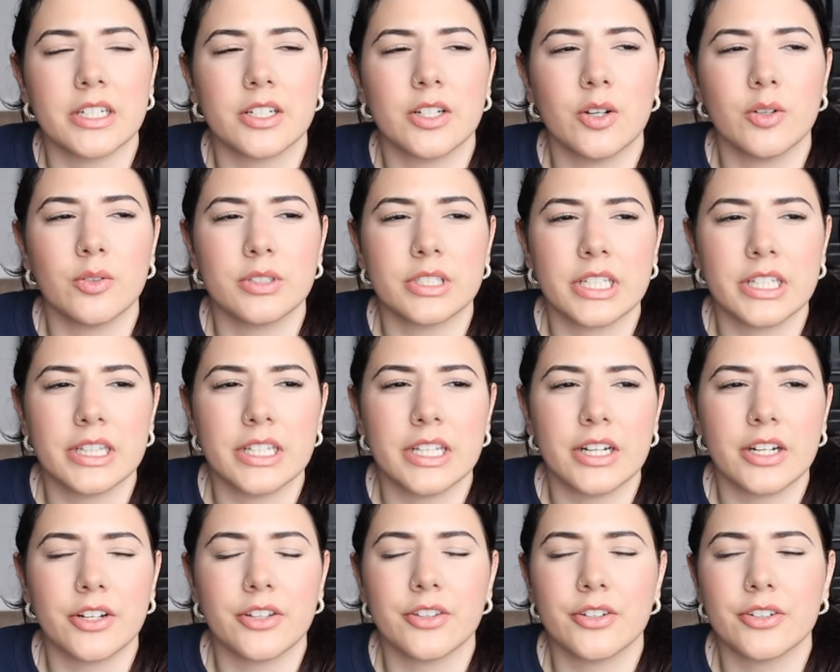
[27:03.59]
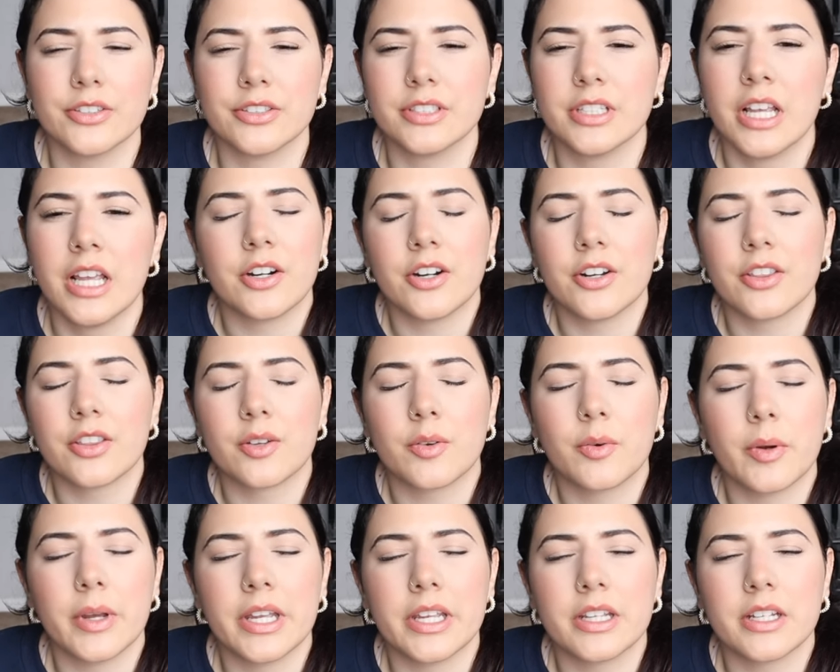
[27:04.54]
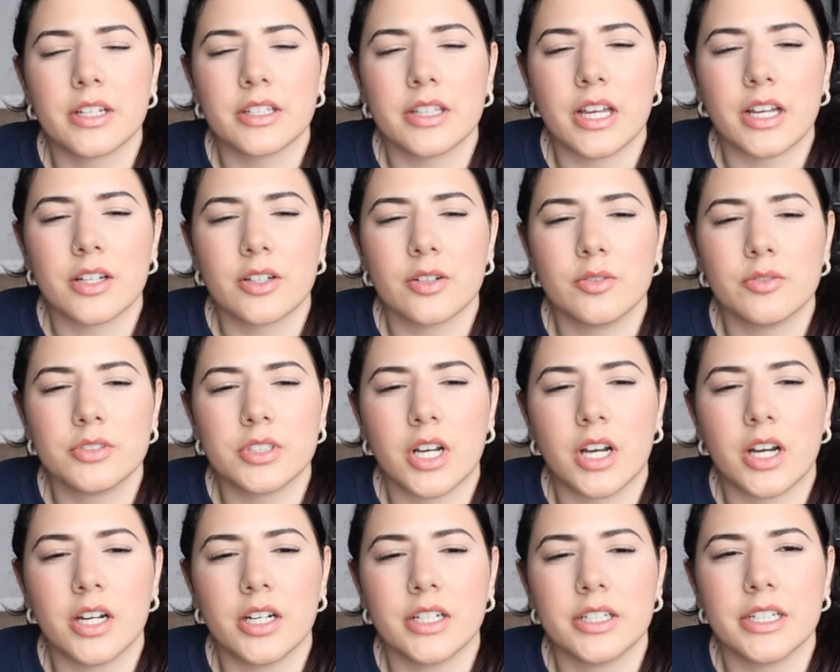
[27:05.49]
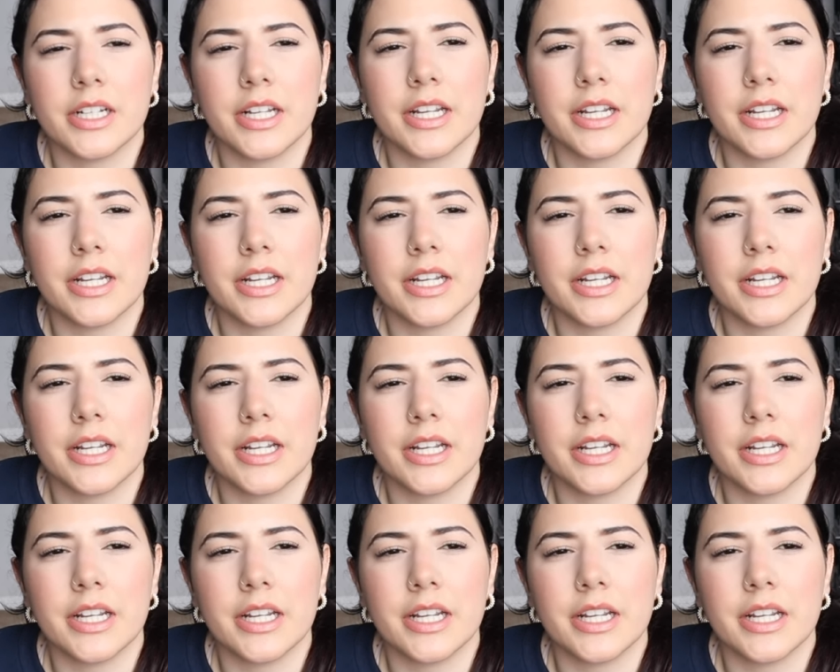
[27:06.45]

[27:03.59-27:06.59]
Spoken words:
goes in there, there's an earthquake that goes on,